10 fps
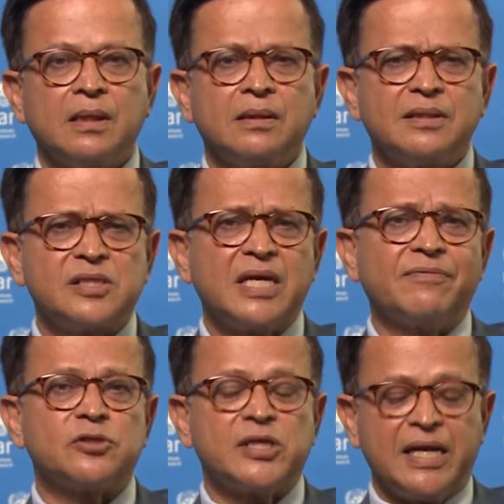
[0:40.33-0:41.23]
This day
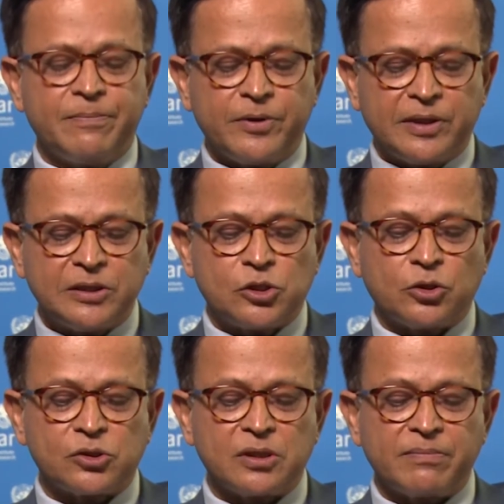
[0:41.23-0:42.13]
was deliberately
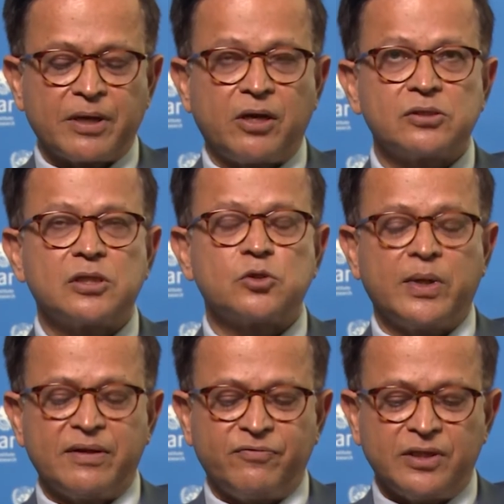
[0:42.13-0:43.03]
chosen because the
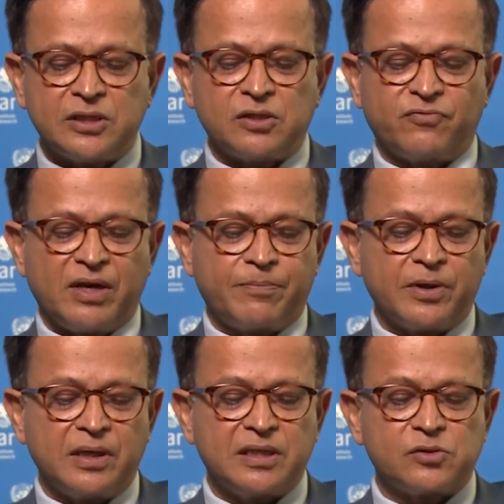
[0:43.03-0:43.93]
21st of
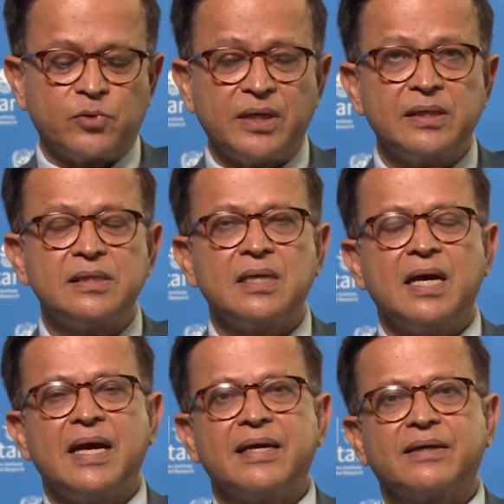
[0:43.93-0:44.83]
April is World
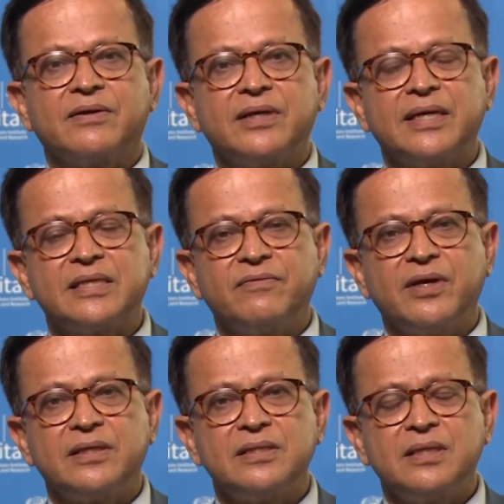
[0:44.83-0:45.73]

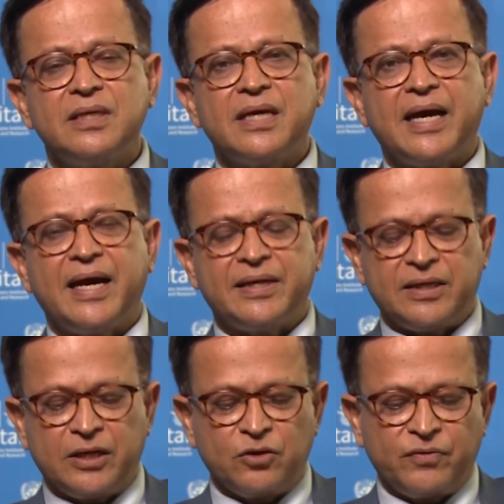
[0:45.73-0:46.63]
Creativity and
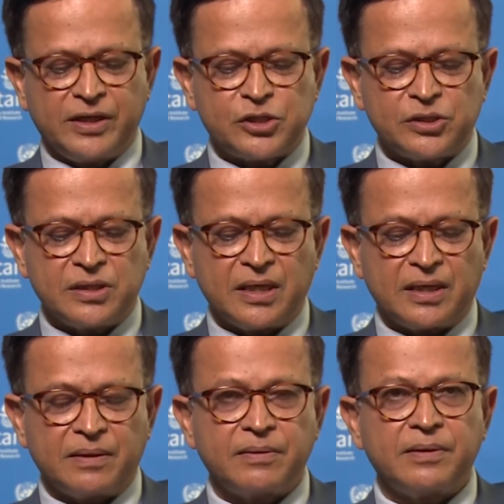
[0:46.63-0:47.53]
Innovation
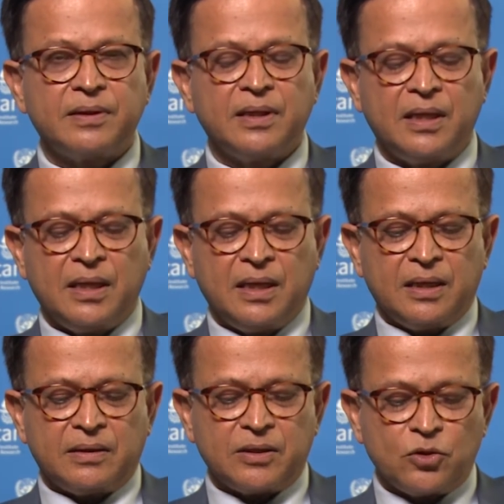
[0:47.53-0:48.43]
Day.
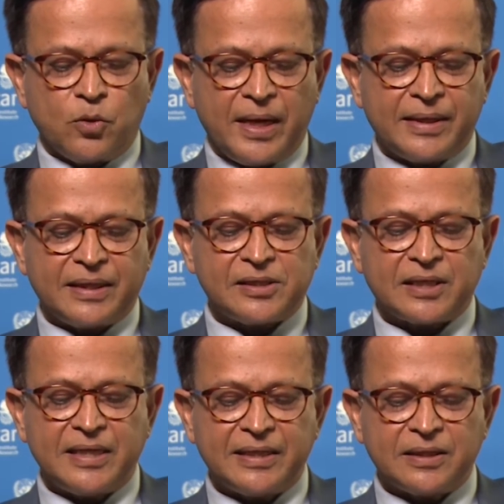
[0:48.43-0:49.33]
The UN
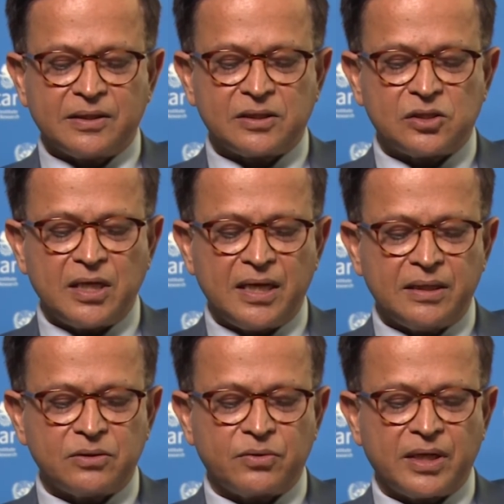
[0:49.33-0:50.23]
designated this day
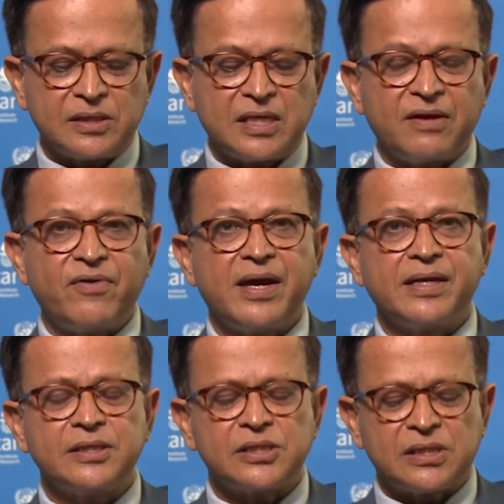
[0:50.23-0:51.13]
to raise the
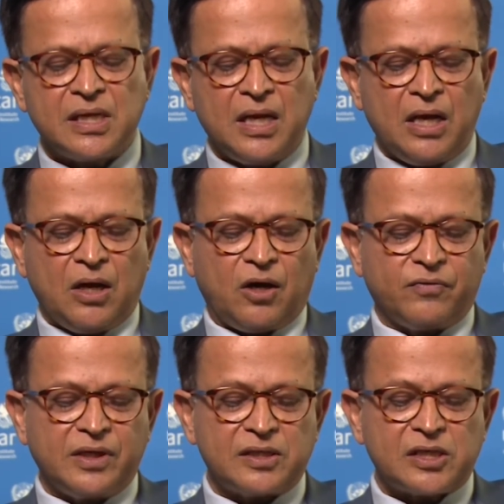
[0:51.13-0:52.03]
awareness
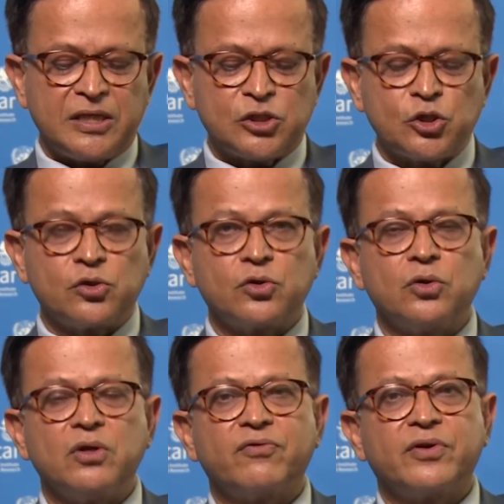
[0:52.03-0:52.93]
of the essential
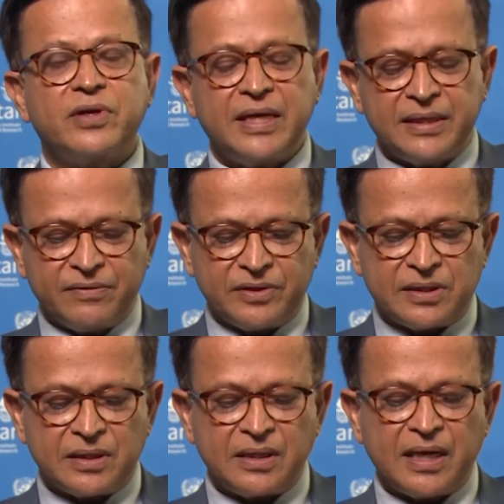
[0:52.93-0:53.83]
role of
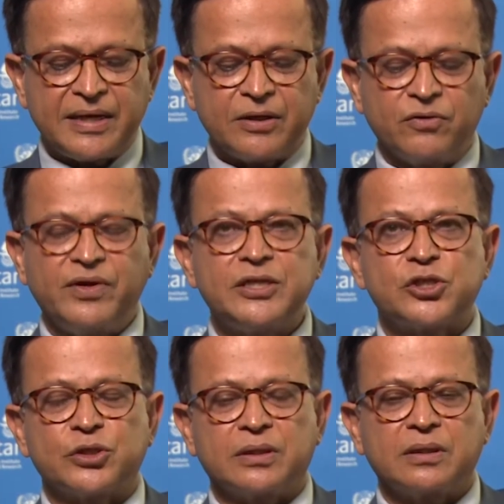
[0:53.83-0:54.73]
creativity and
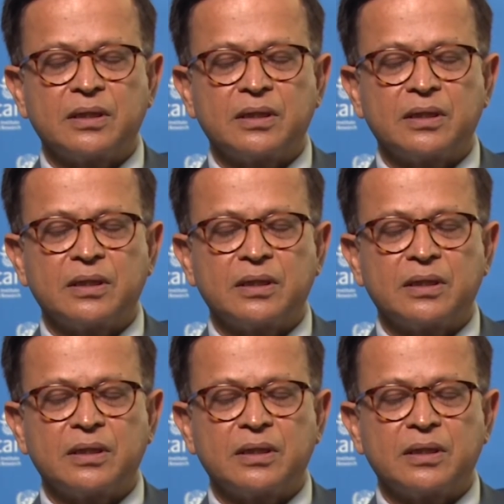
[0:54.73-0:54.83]
innovation